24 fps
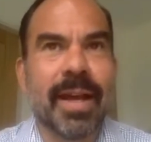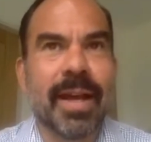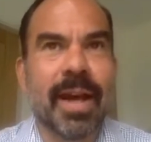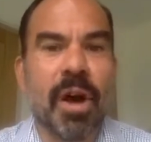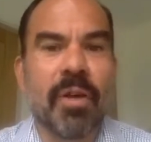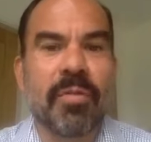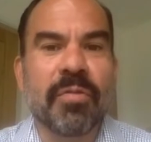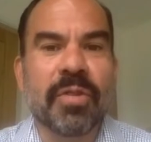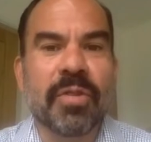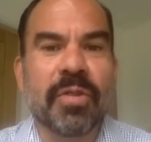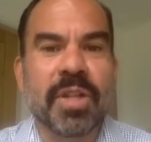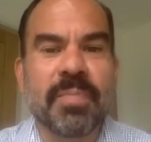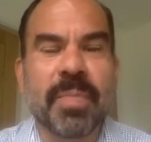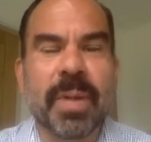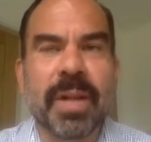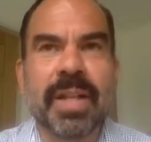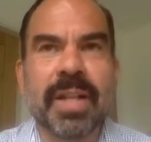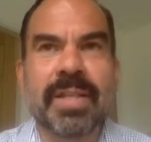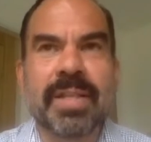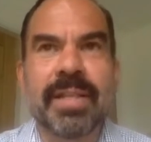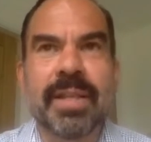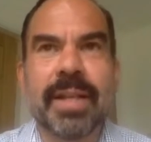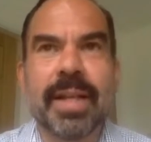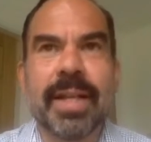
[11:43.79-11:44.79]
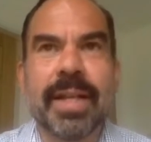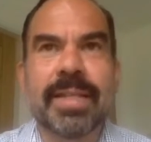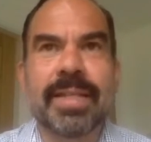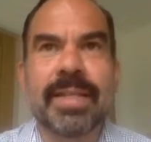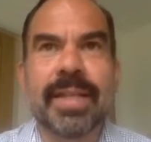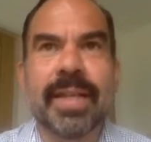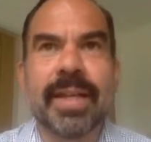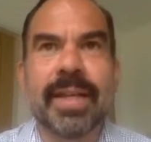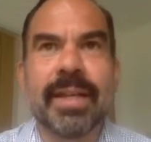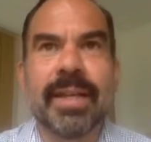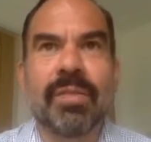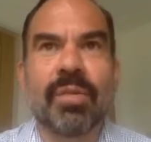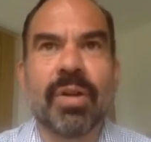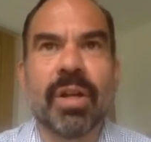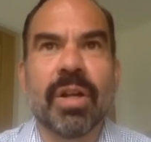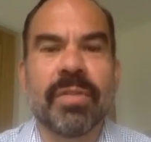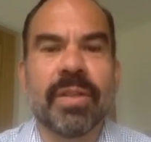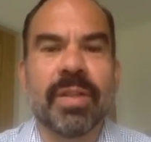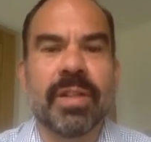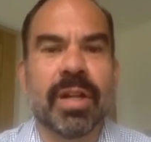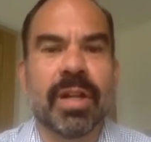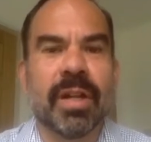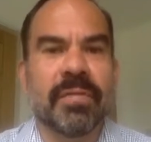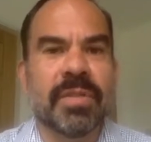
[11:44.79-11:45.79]
offers, but it's the
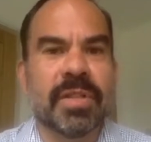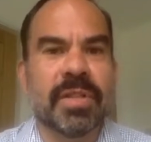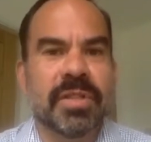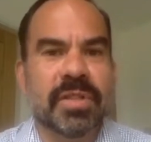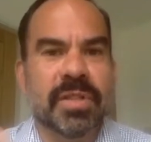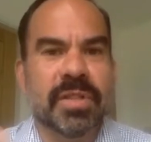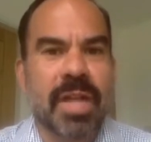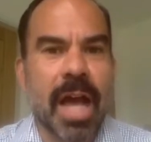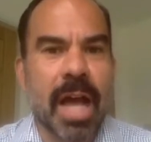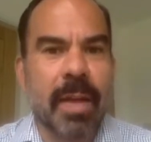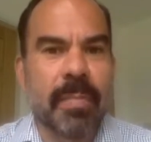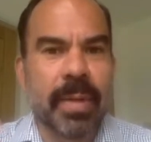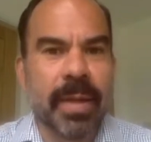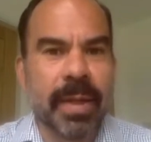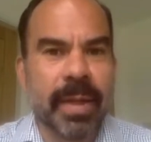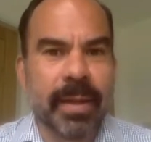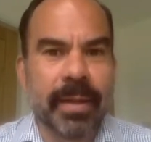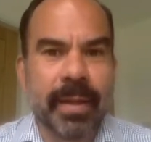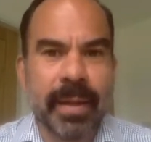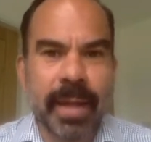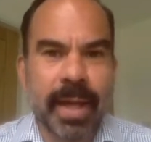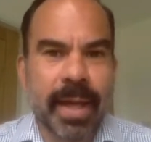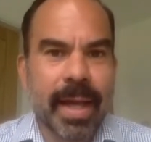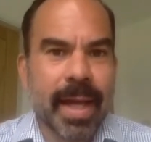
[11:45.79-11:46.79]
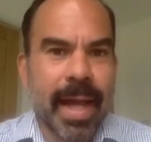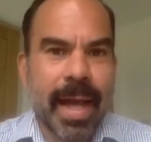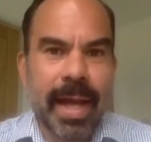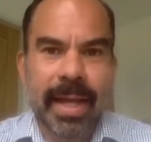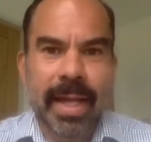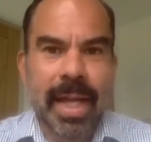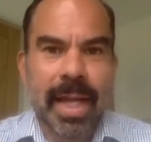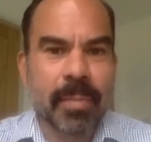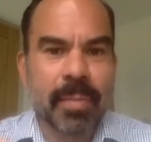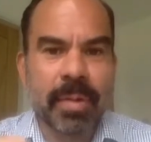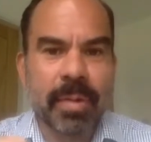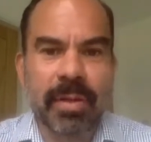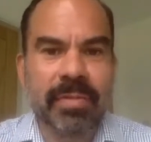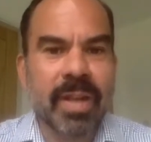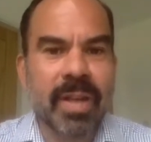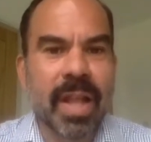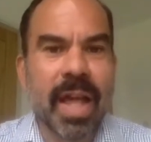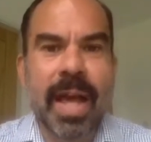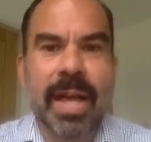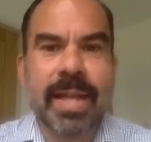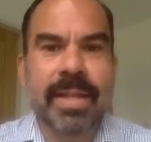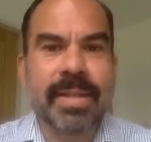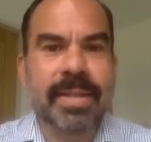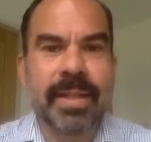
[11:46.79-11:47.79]
equivalent of just typing a couple of
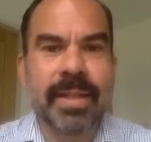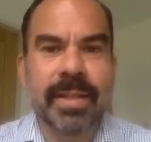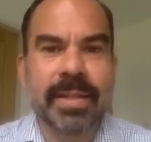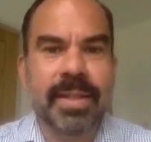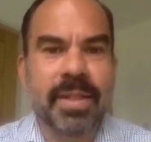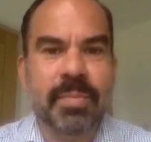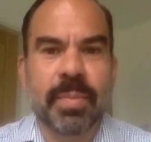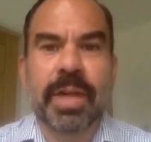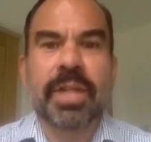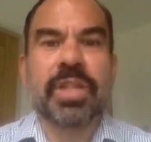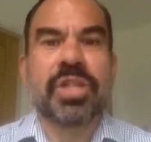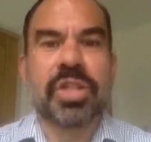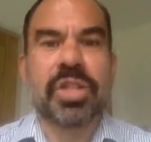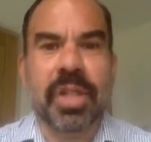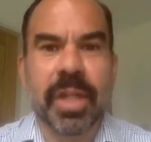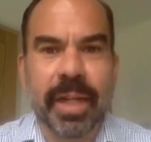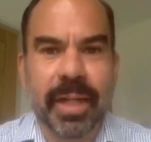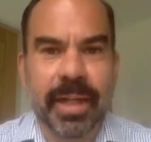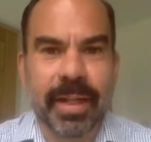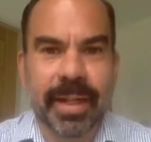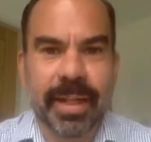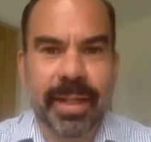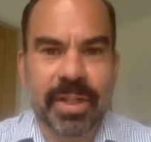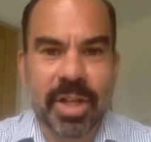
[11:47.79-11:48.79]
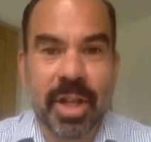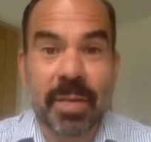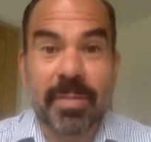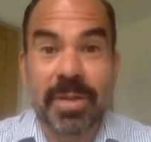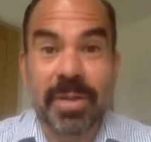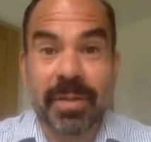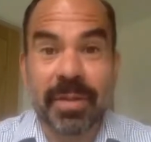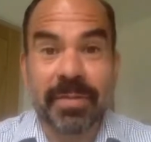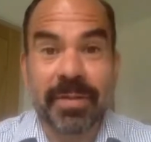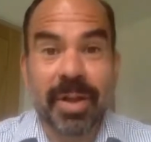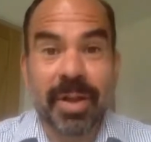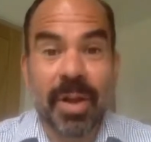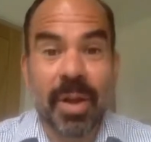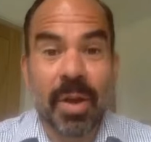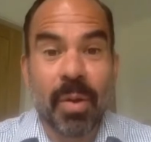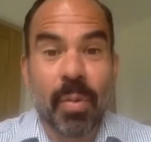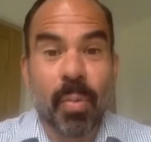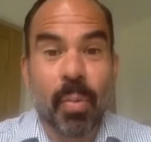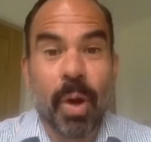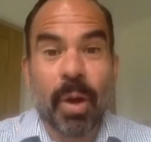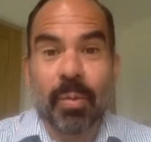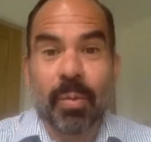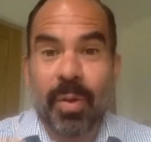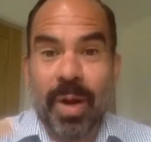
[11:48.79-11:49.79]
lines in a spreadsheet in terms of
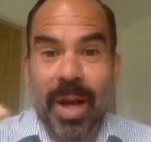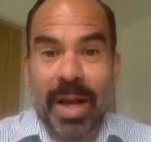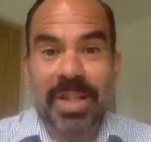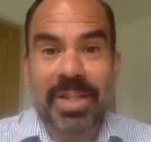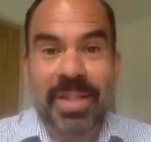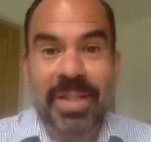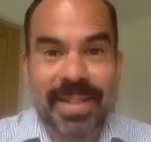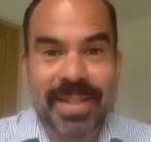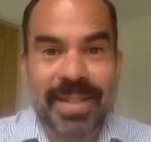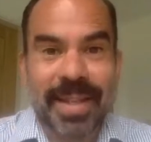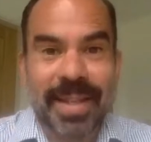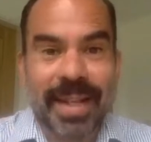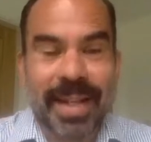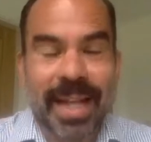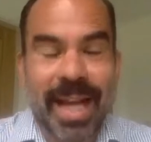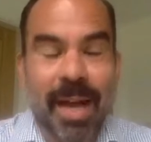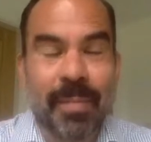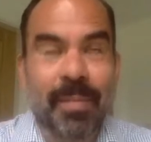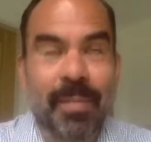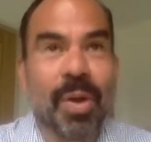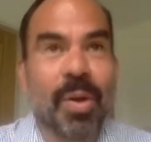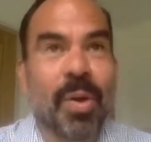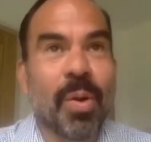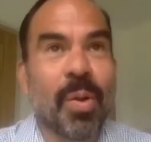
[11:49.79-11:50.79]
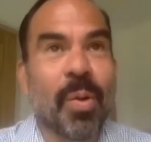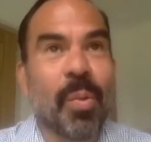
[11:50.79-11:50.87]
what we're actually setting up.